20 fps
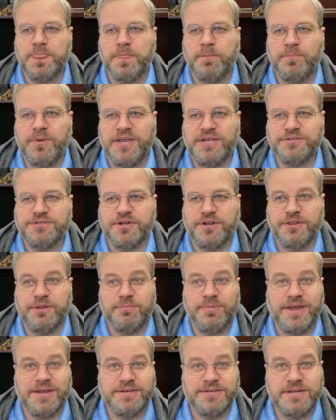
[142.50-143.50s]
based on the
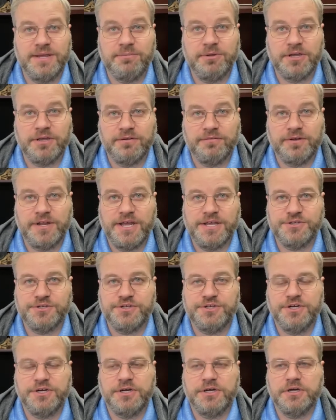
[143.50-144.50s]
pandemic of last
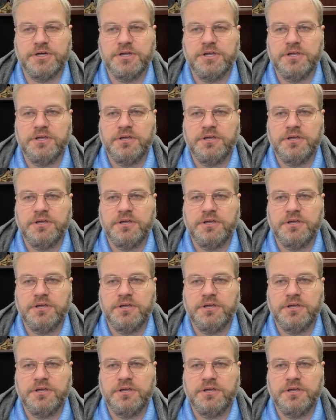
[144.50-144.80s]
year,